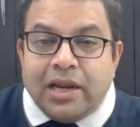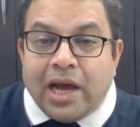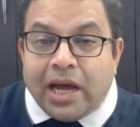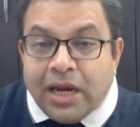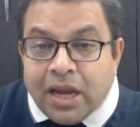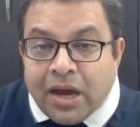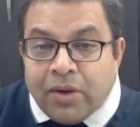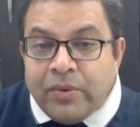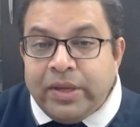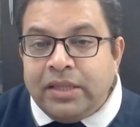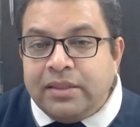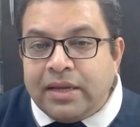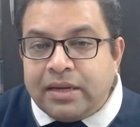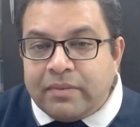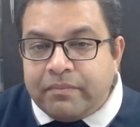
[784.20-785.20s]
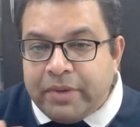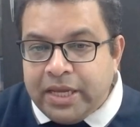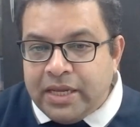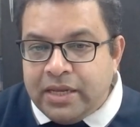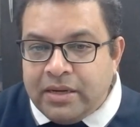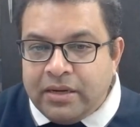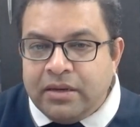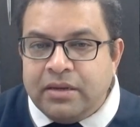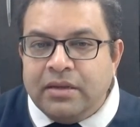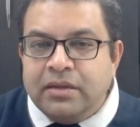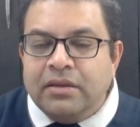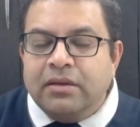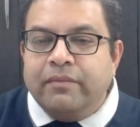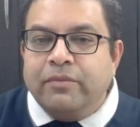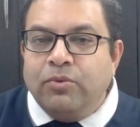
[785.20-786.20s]
Allowing that pain,
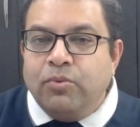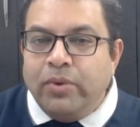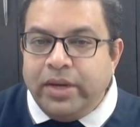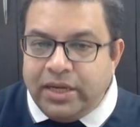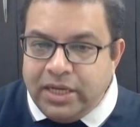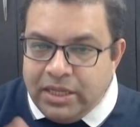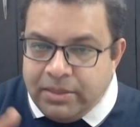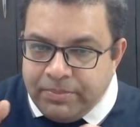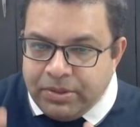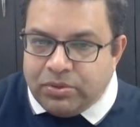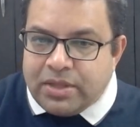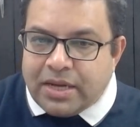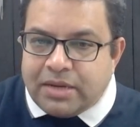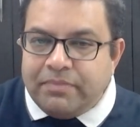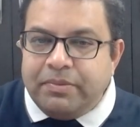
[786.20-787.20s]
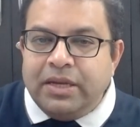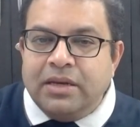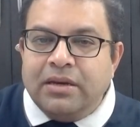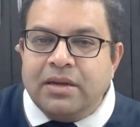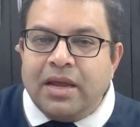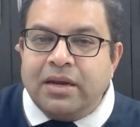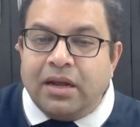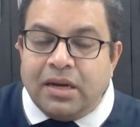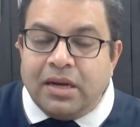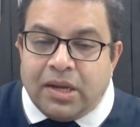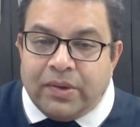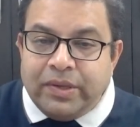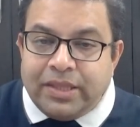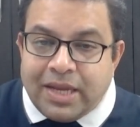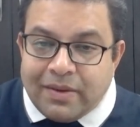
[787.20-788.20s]
going deep into that pain and
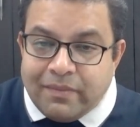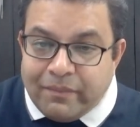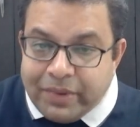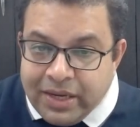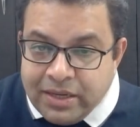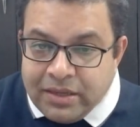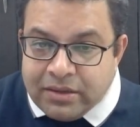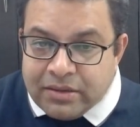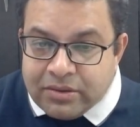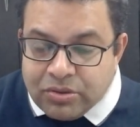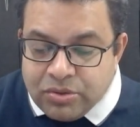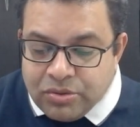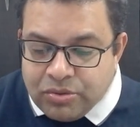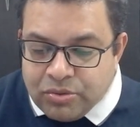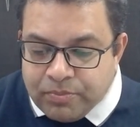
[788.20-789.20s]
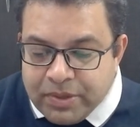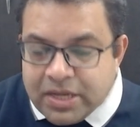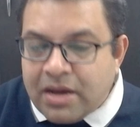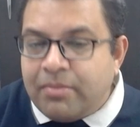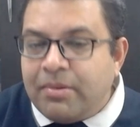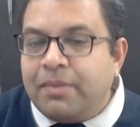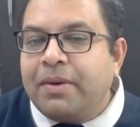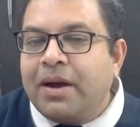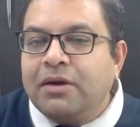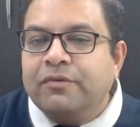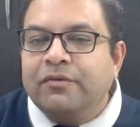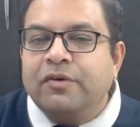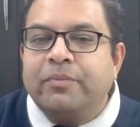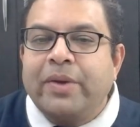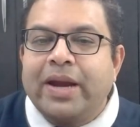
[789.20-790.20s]
allowing that pain to become a part
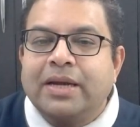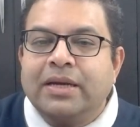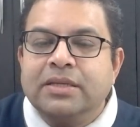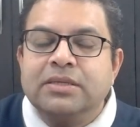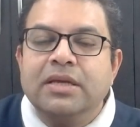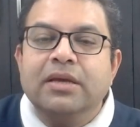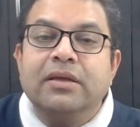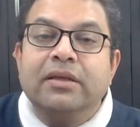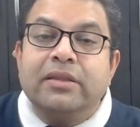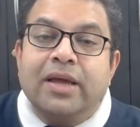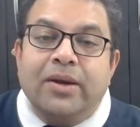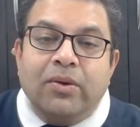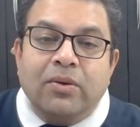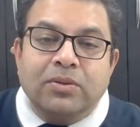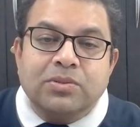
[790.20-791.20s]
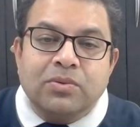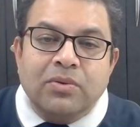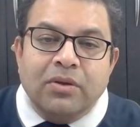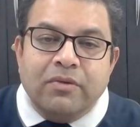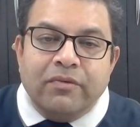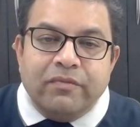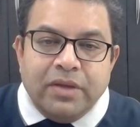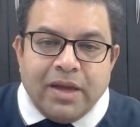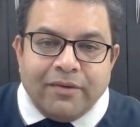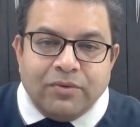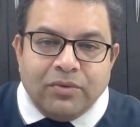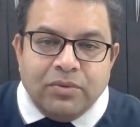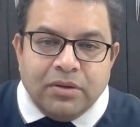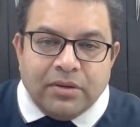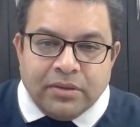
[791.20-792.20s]
of our practice, that also we have
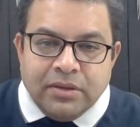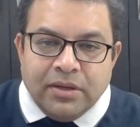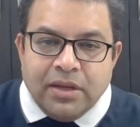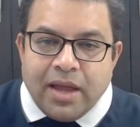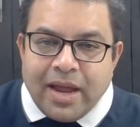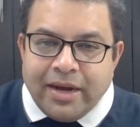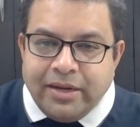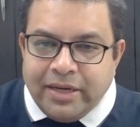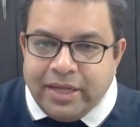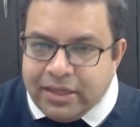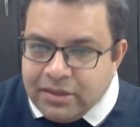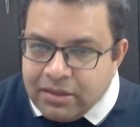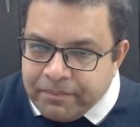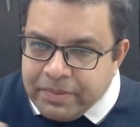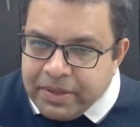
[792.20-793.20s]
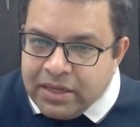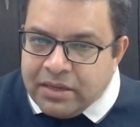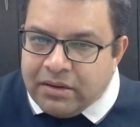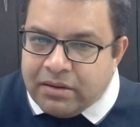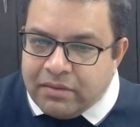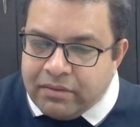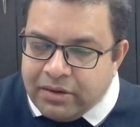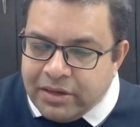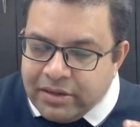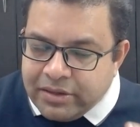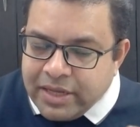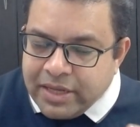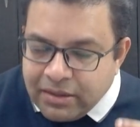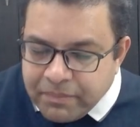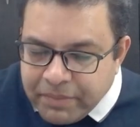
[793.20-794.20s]
to learn and take the
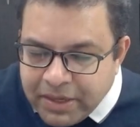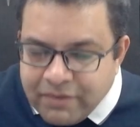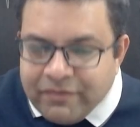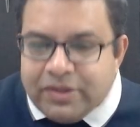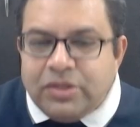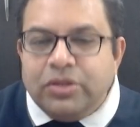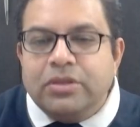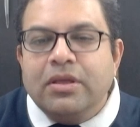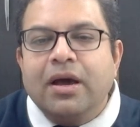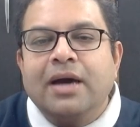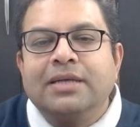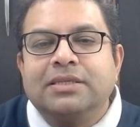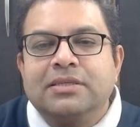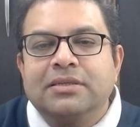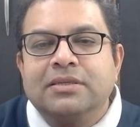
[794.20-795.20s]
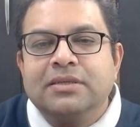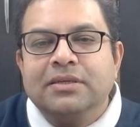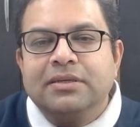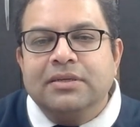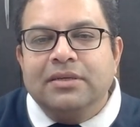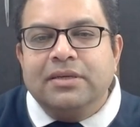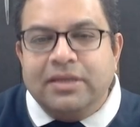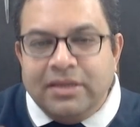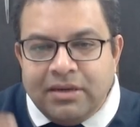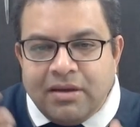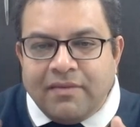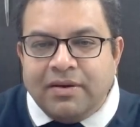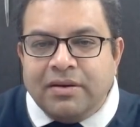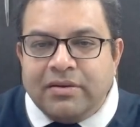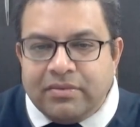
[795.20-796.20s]
pain with us in
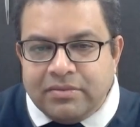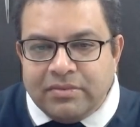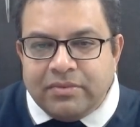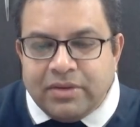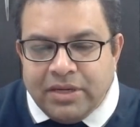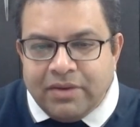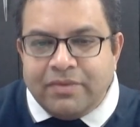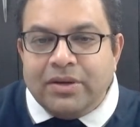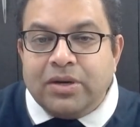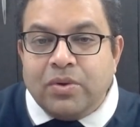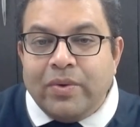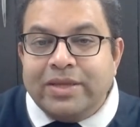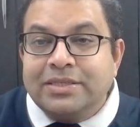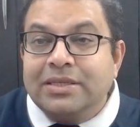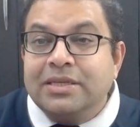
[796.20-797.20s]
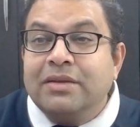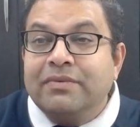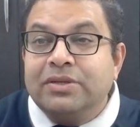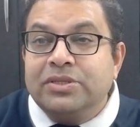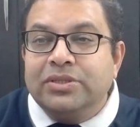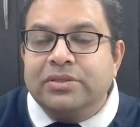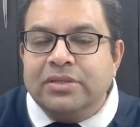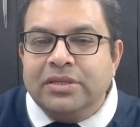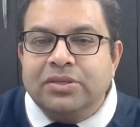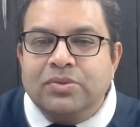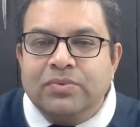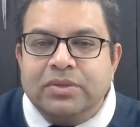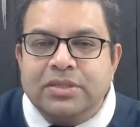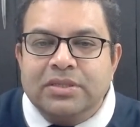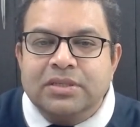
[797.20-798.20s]
our quest, in our journey
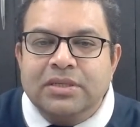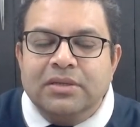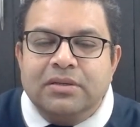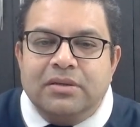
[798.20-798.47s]
towards